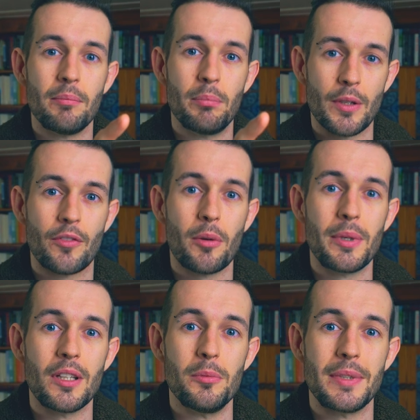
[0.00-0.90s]
but from
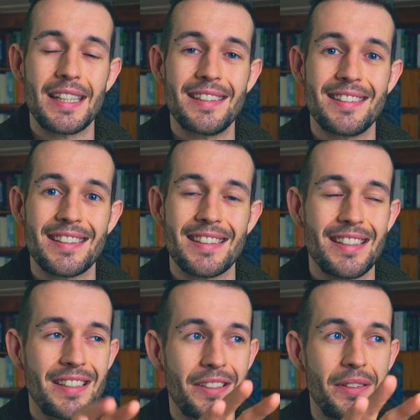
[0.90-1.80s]
illuminating,
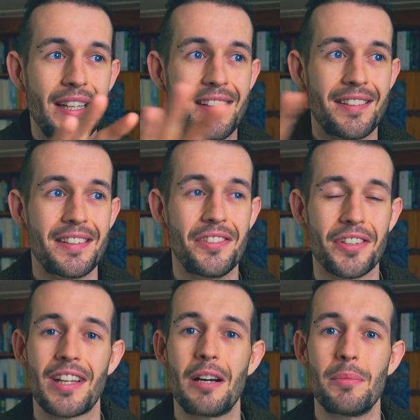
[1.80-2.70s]
you then see
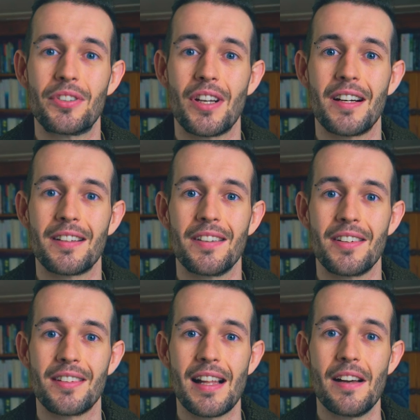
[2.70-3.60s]
just how much darkness
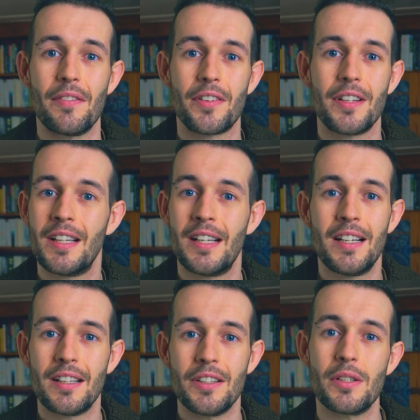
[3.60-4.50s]
is left.
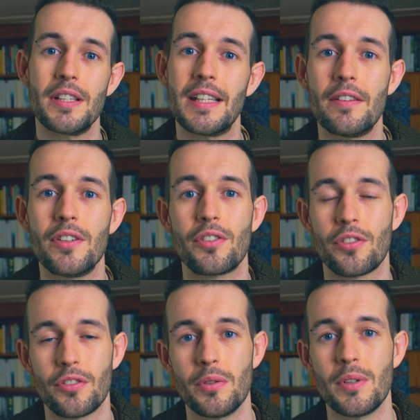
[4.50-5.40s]
You can never
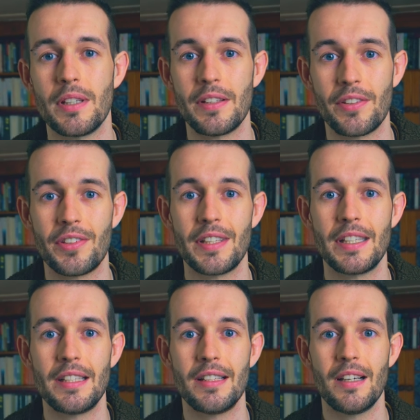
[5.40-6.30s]
truly
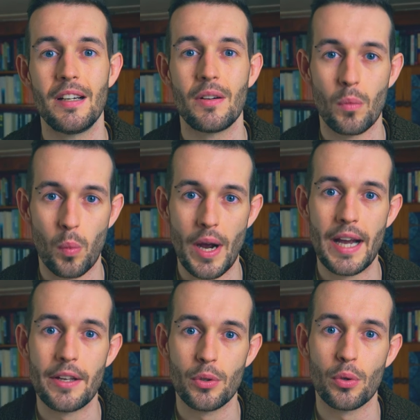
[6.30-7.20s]
see
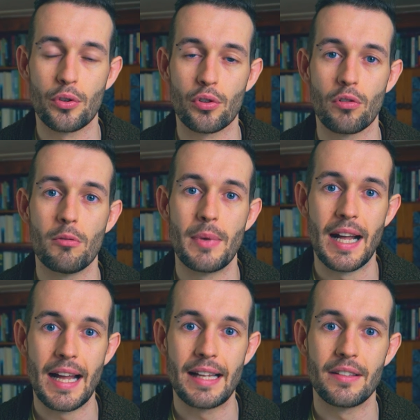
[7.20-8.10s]
where your trauma
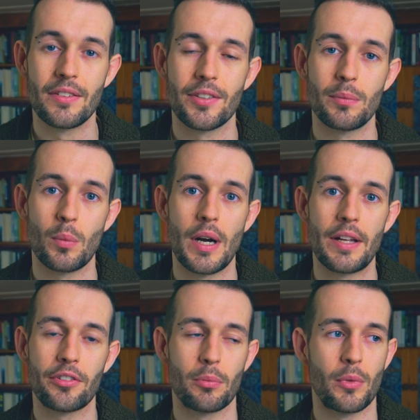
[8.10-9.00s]
ends and where
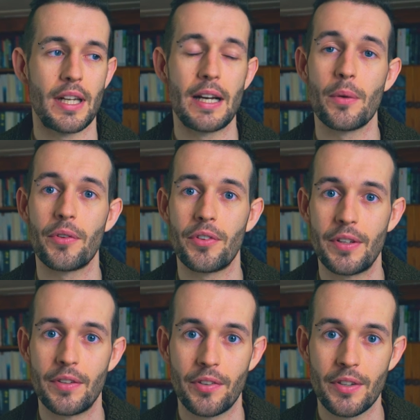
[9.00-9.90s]
someone
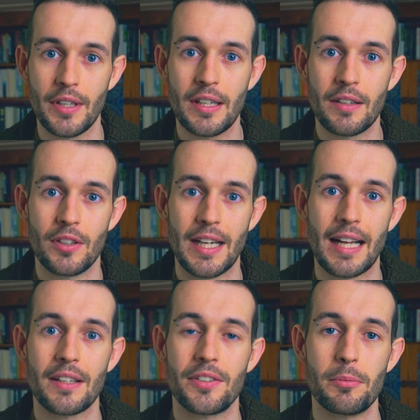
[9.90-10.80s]
else's
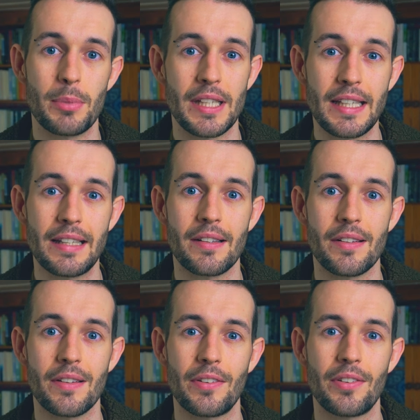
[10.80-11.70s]
reality
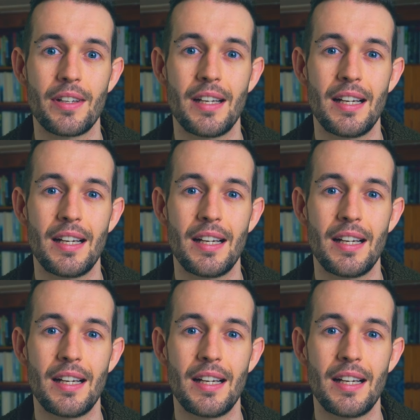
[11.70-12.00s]
begins.